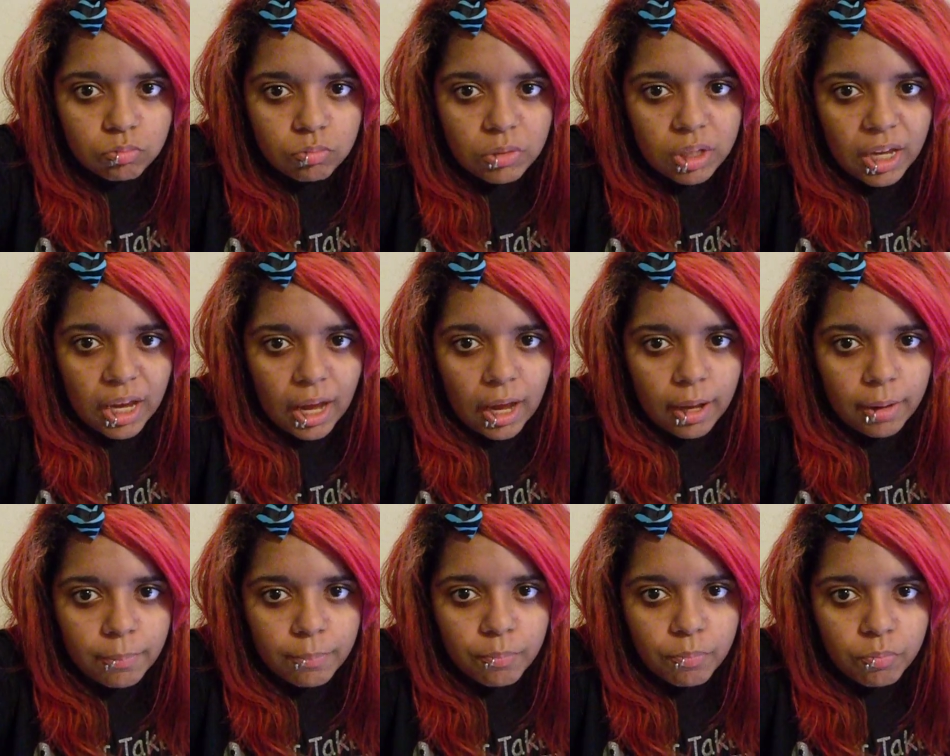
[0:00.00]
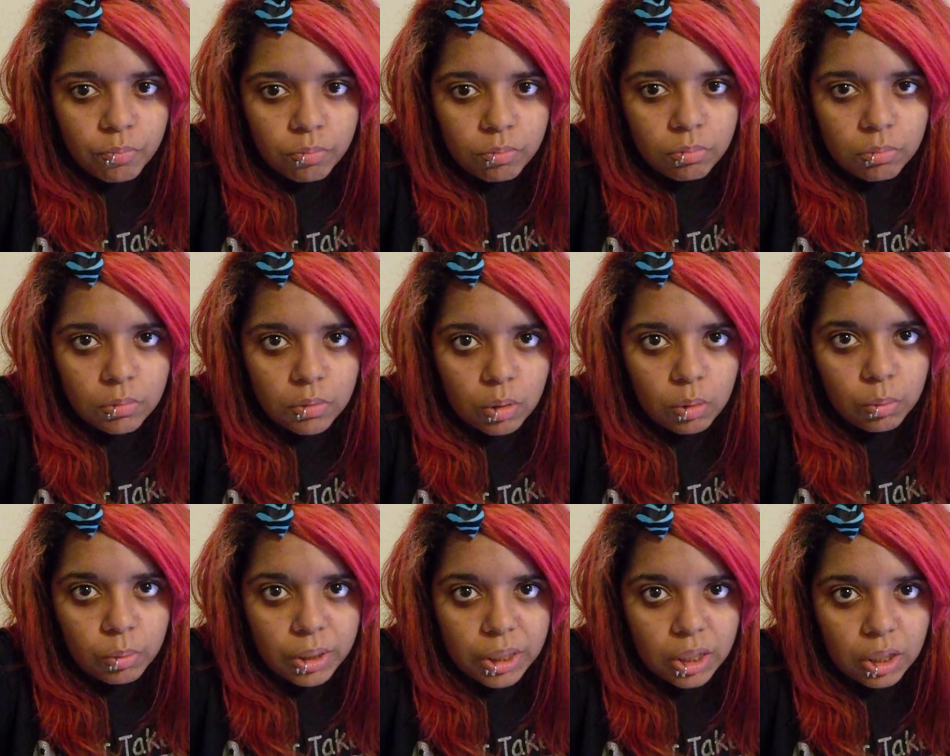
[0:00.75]
yeah.
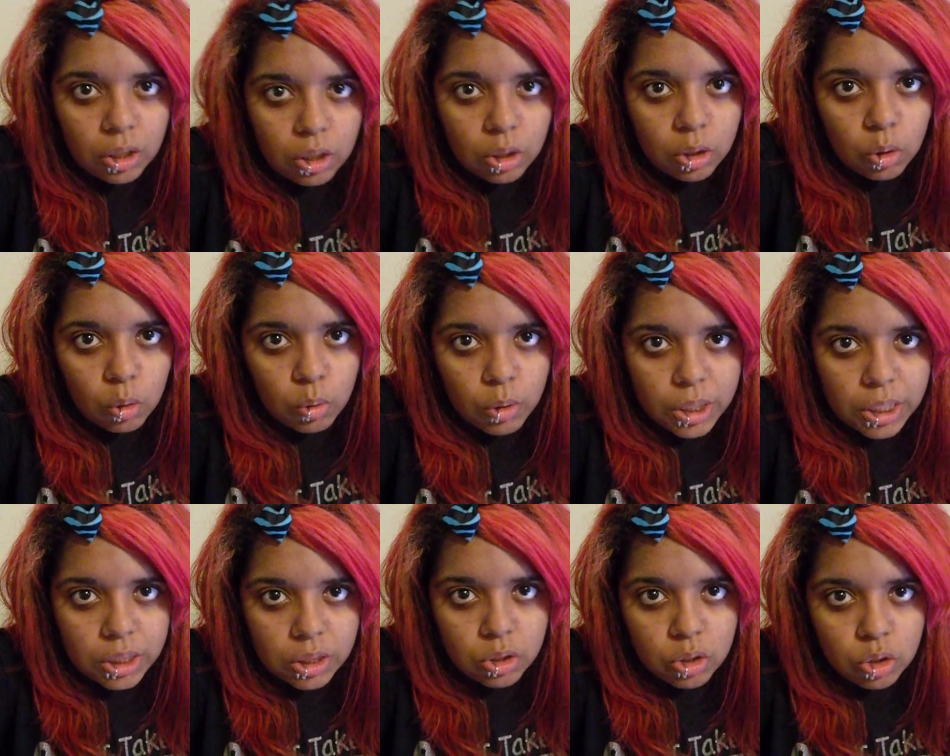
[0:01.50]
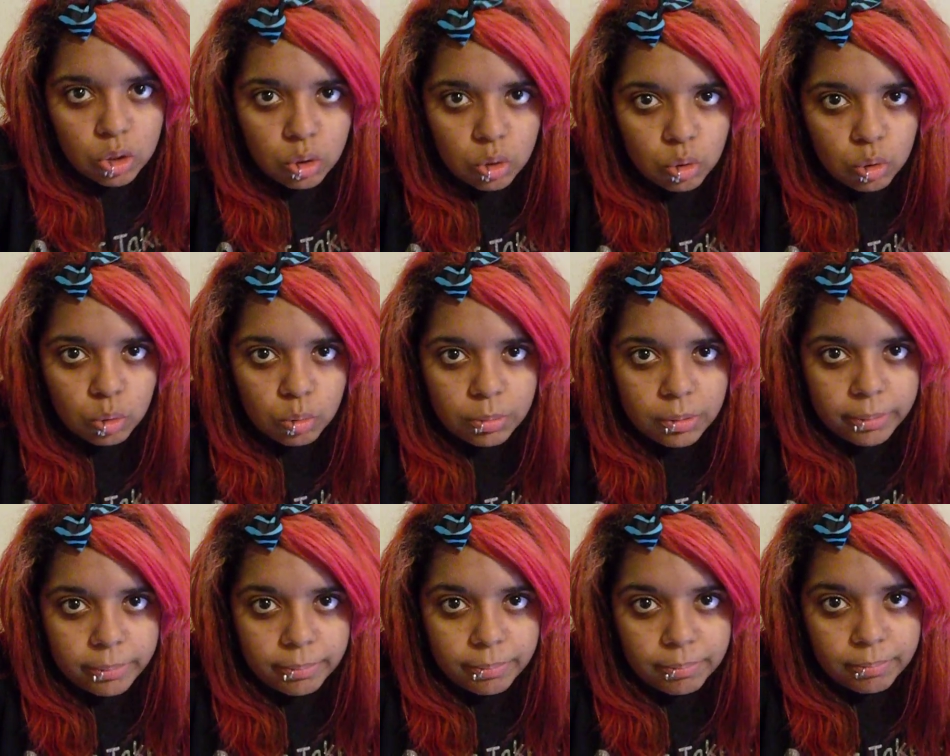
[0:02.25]
We are going to be
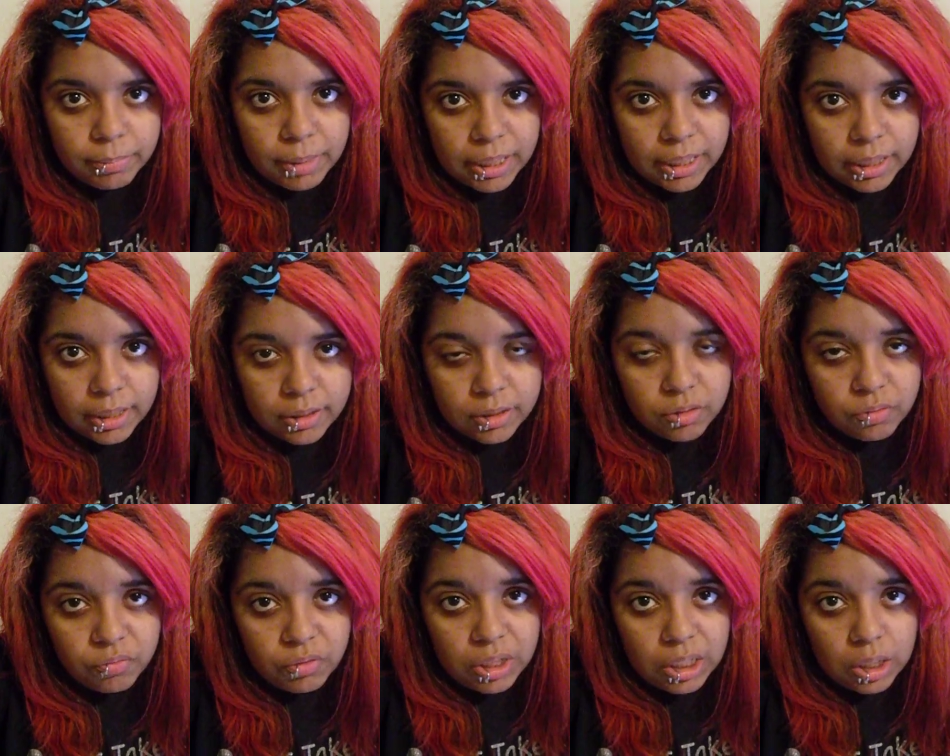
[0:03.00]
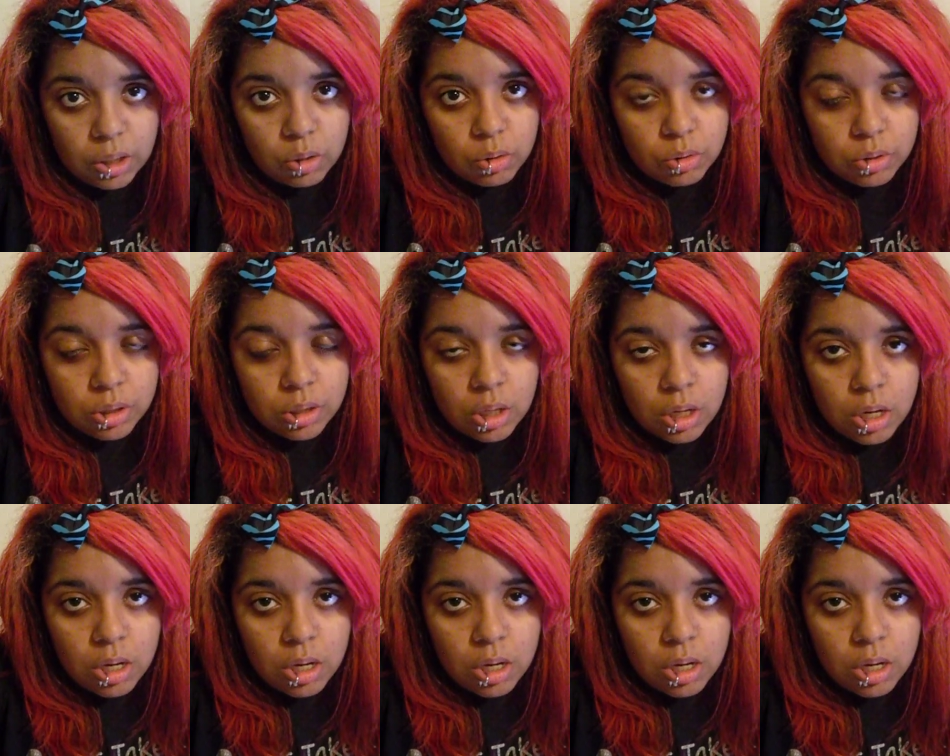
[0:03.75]
making some videos